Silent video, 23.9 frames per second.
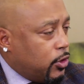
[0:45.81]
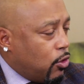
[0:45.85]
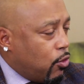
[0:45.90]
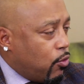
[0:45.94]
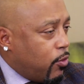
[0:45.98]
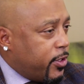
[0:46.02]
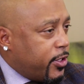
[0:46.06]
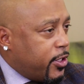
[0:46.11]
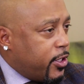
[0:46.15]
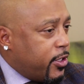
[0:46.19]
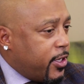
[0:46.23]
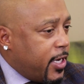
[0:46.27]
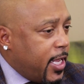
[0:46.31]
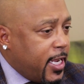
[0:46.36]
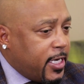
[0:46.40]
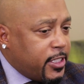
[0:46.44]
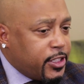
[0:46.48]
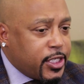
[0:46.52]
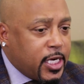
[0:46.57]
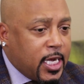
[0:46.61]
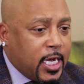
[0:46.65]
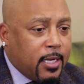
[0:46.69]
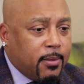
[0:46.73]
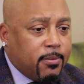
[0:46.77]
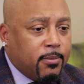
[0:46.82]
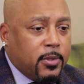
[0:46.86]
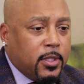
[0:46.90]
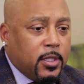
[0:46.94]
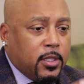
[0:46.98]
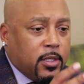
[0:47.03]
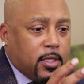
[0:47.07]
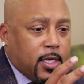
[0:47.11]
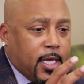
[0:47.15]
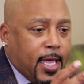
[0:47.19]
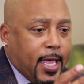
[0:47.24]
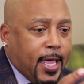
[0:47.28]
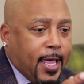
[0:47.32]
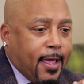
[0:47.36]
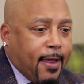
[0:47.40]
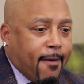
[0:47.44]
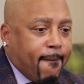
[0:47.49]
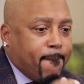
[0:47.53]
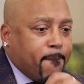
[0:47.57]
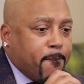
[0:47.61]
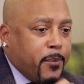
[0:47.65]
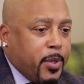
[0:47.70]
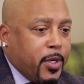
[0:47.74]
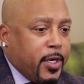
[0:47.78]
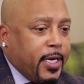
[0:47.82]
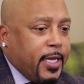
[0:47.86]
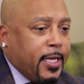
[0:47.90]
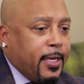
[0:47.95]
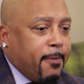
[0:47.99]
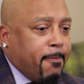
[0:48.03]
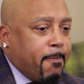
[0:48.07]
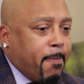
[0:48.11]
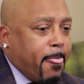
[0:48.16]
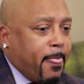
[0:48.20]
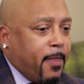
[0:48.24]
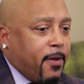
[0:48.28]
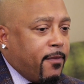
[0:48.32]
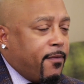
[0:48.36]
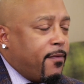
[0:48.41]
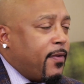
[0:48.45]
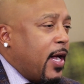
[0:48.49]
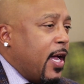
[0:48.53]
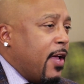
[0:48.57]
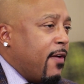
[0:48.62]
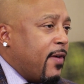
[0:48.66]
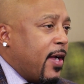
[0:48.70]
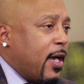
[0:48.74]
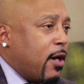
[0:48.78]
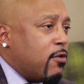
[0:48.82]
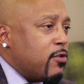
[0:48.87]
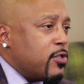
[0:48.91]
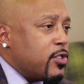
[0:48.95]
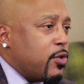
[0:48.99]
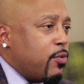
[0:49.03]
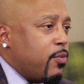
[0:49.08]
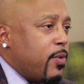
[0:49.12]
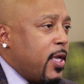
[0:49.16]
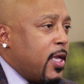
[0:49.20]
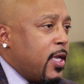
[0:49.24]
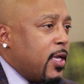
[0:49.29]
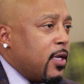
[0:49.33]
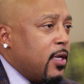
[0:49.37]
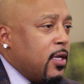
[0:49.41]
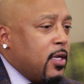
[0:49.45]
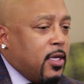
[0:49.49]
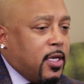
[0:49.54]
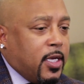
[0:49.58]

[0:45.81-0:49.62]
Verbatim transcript: Don't quit your day job and put in five hours a week